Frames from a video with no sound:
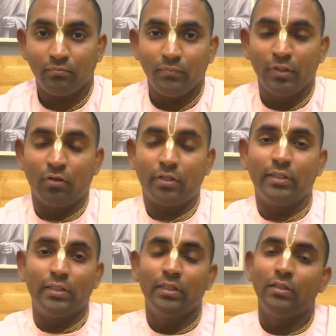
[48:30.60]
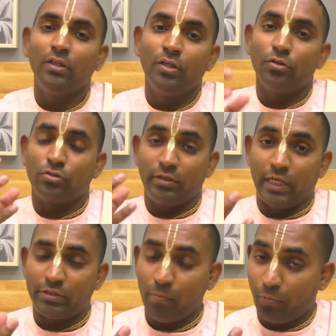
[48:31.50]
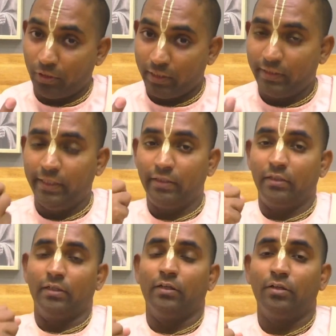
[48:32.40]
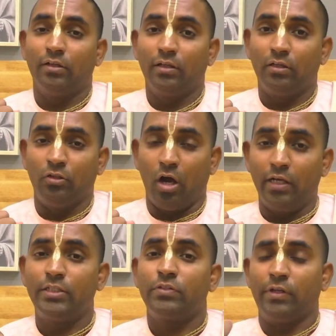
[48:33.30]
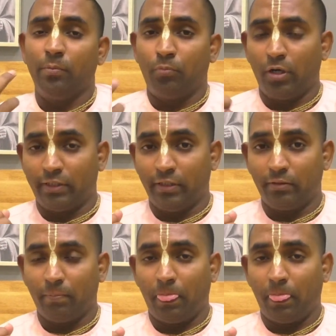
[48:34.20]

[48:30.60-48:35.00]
Okay. So that's a protecting knowledge is very important.